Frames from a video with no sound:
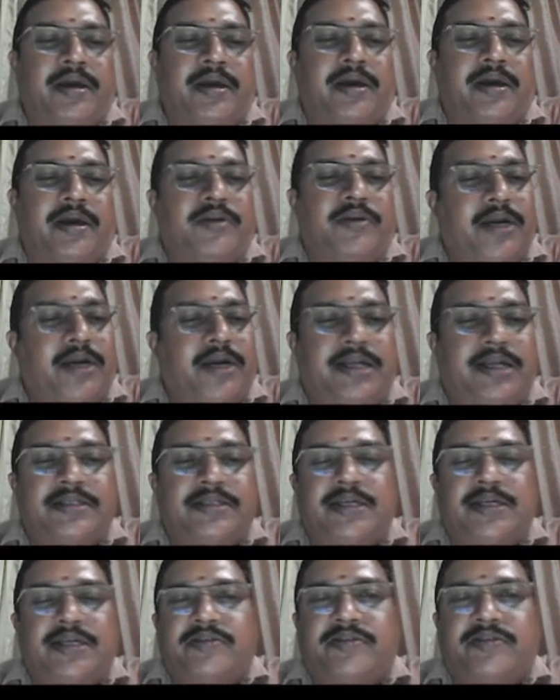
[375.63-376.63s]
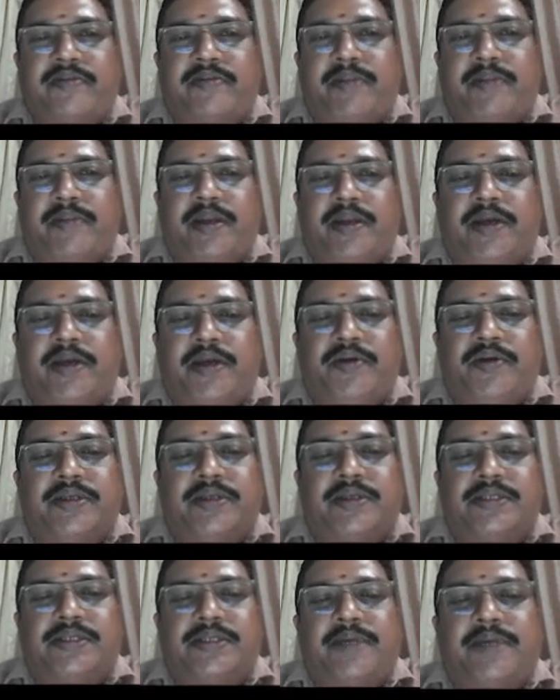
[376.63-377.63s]
United States of America,
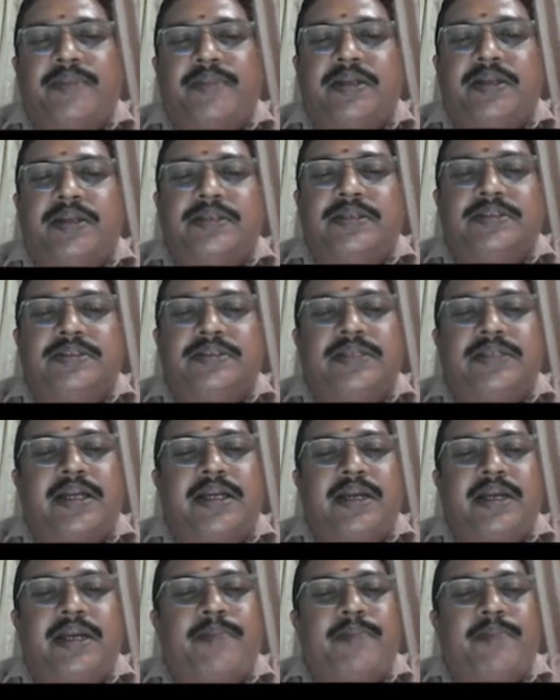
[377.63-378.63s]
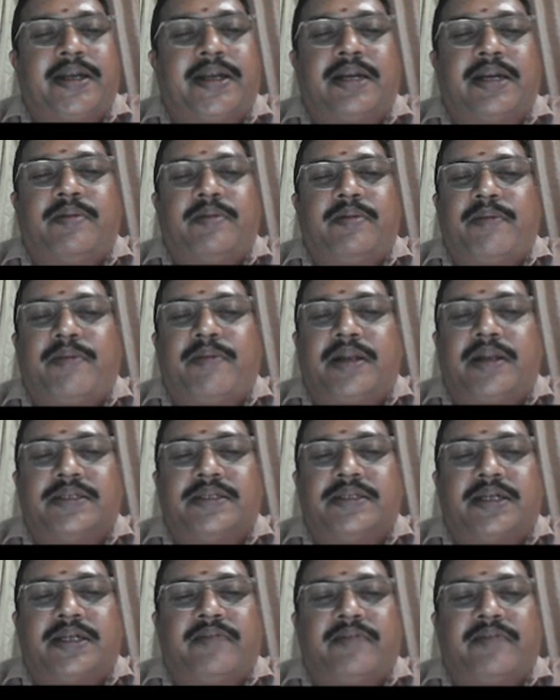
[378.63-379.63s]
USA, generally patentable.
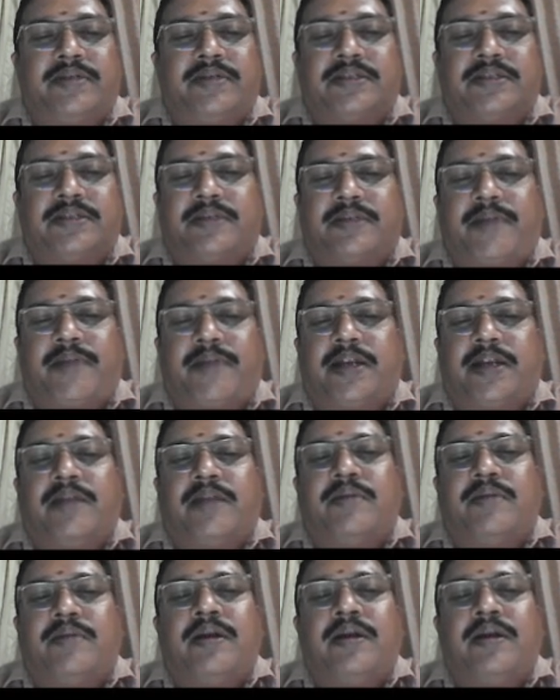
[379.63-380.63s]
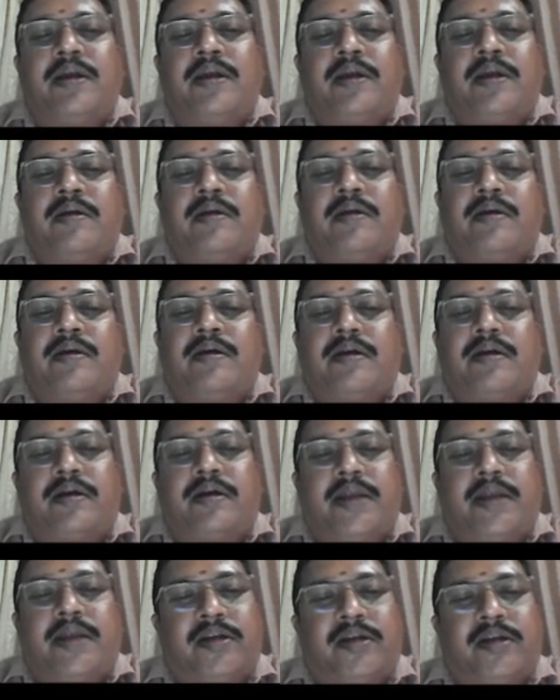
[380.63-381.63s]
Biological inventions are patentable,
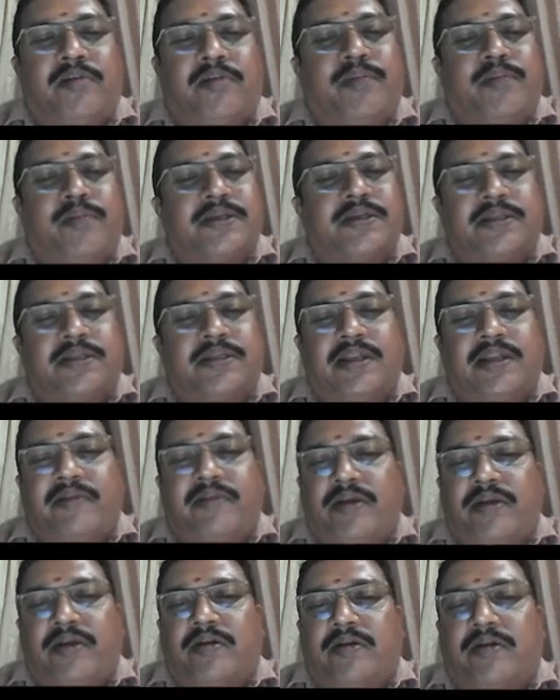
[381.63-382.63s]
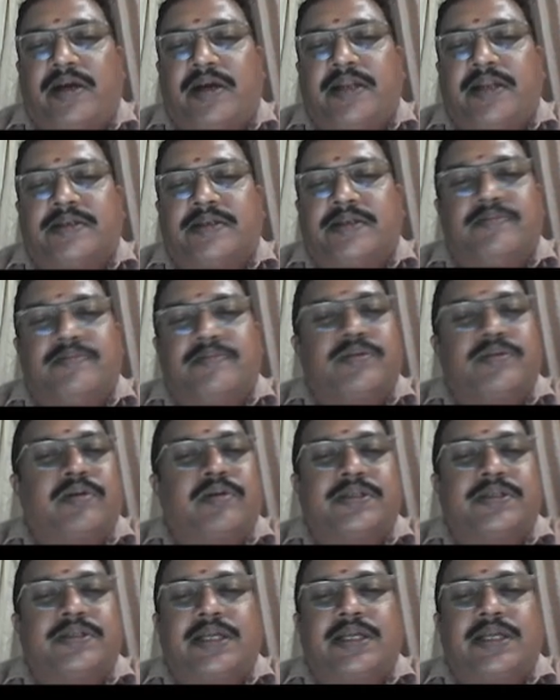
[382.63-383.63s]
encompassing the living organisms
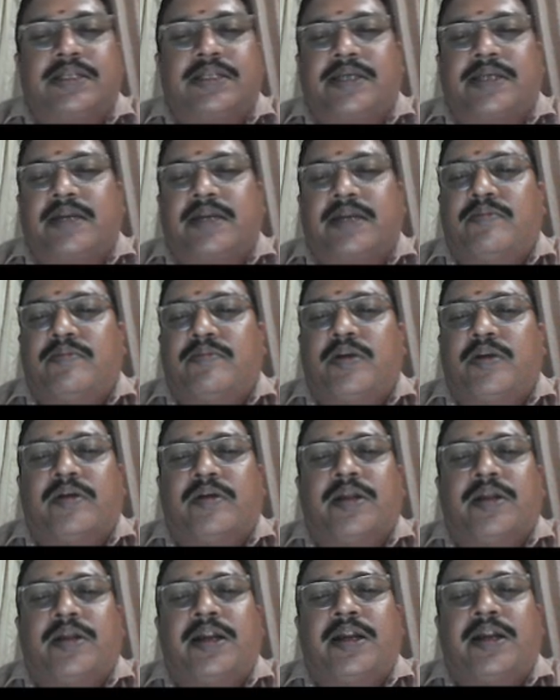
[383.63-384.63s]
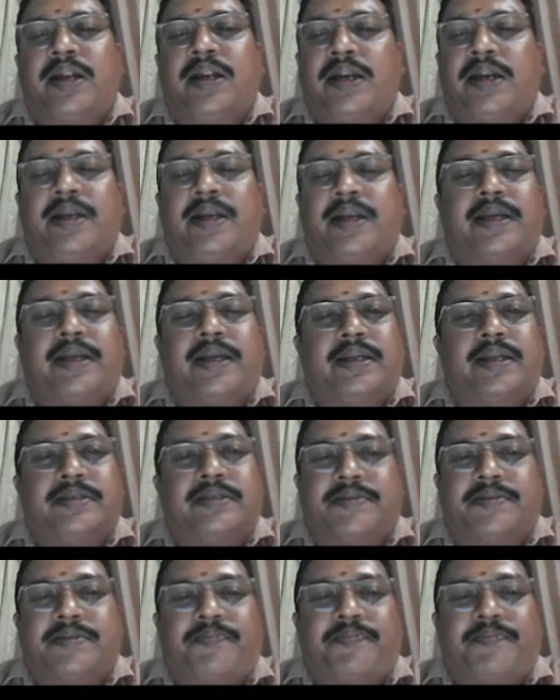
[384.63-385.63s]
or cells and molecular
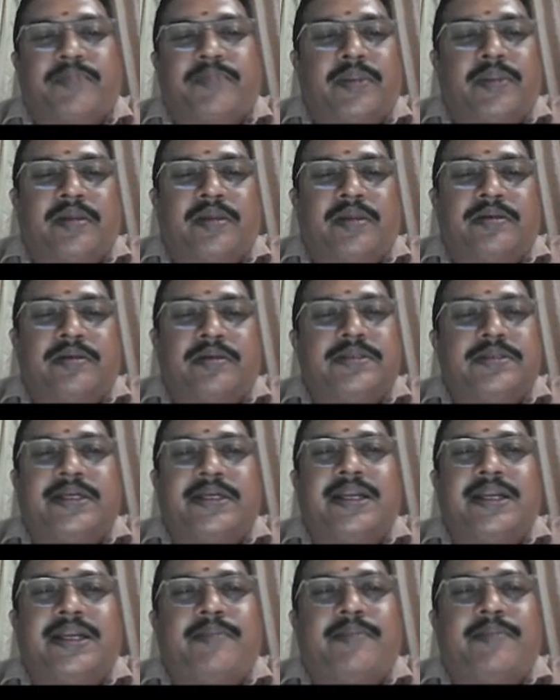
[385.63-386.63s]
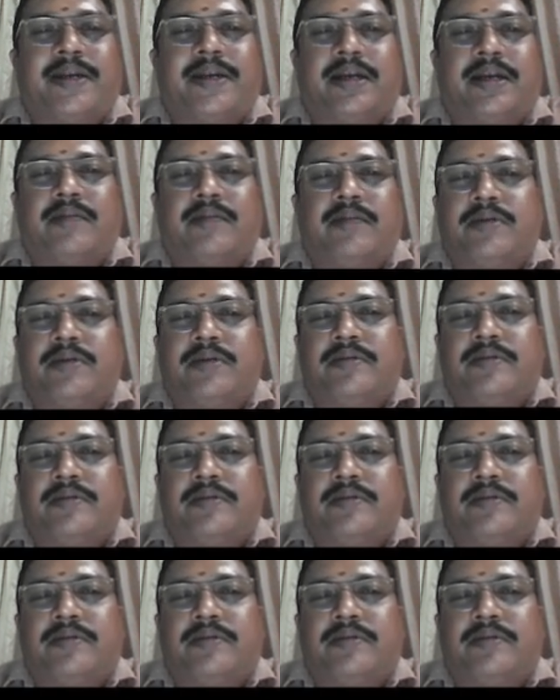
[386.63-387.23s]
techniques. Generally patentable.